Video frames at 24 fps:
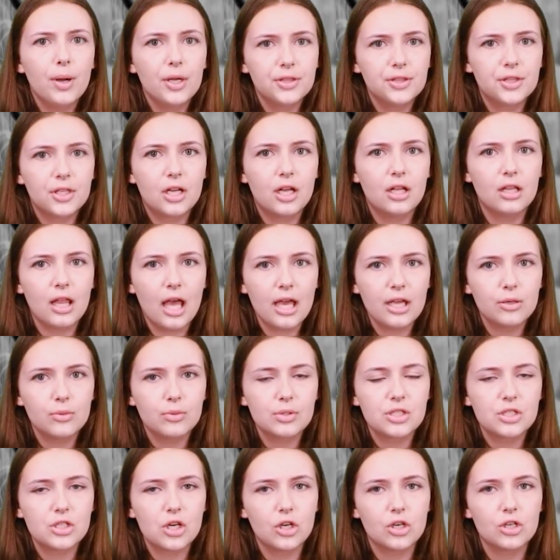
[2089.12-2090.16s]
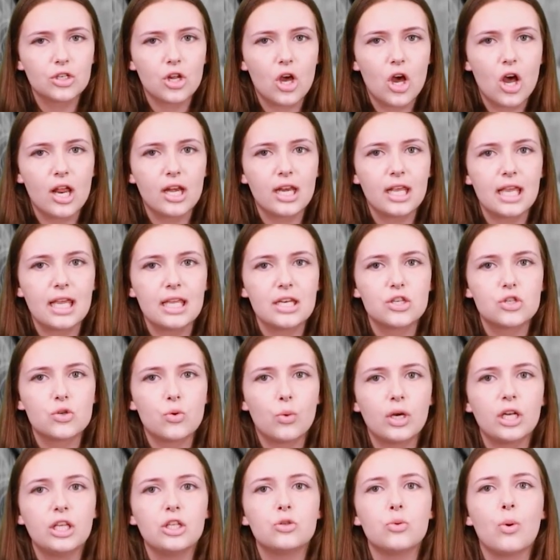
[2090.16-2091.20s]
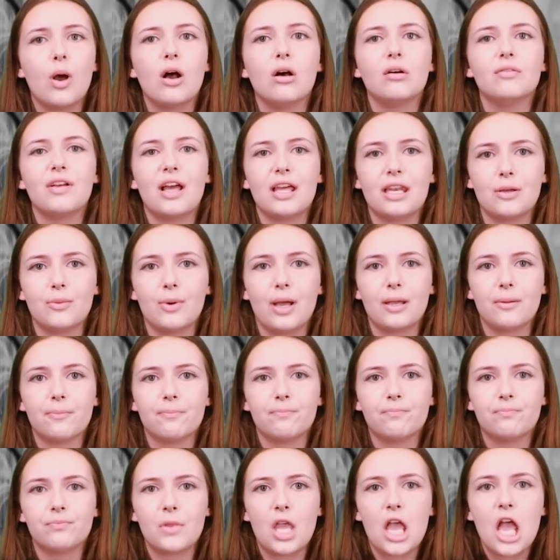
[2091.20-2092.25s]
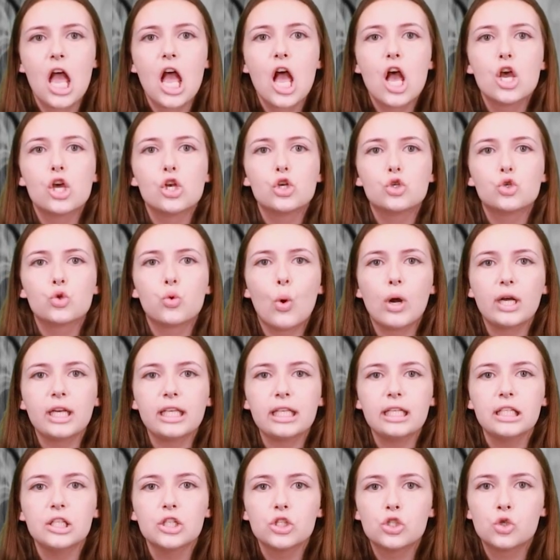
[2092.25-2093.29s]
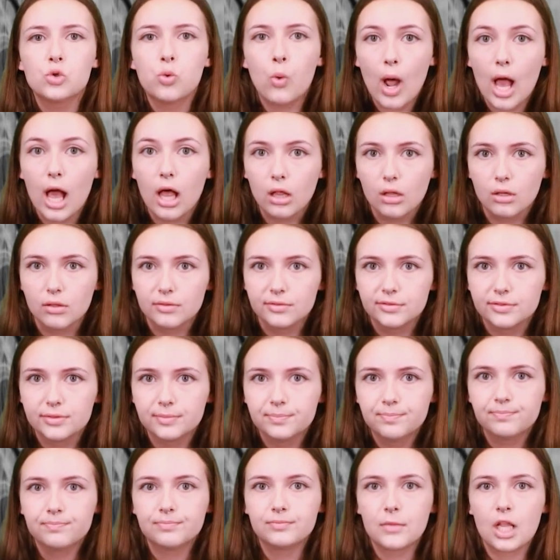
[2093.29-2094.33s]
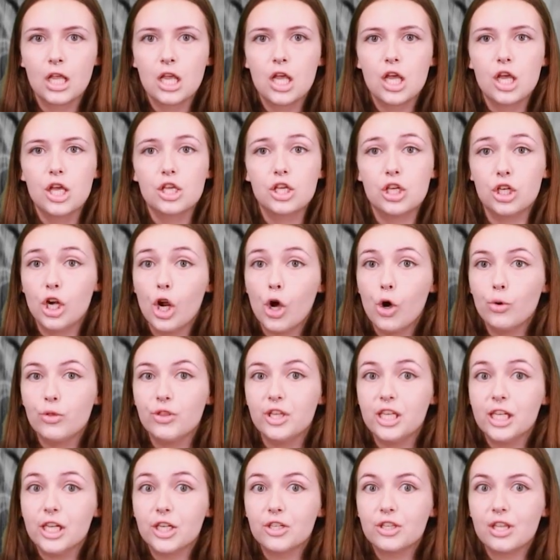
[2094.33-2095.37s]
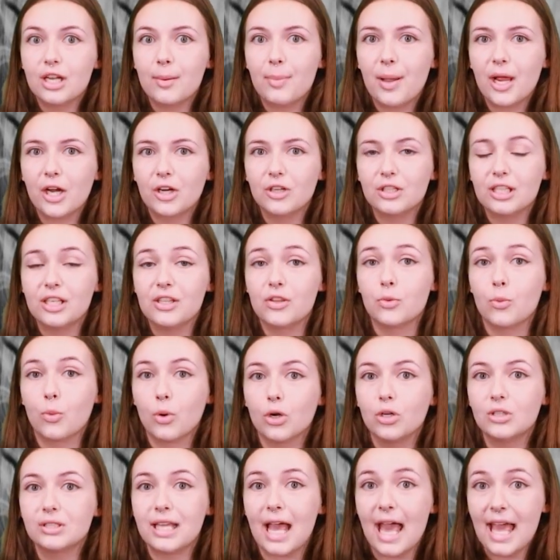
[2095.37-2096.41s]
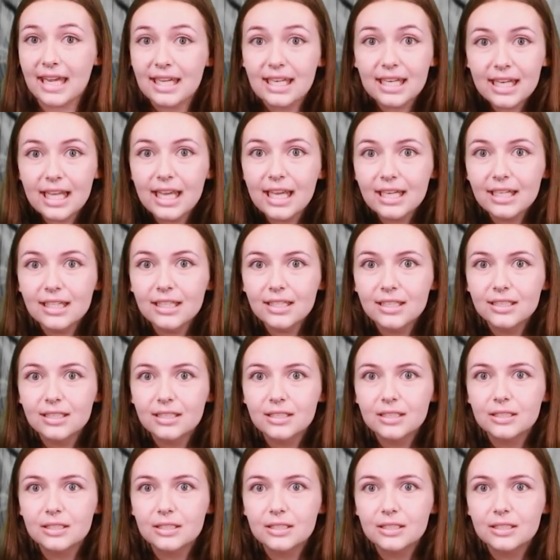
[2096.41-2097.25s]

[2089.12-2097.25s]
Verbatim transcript: but the collider was turned on in twenty twelve anyway. twenty twelve! You know, the year that apparently the world ended in?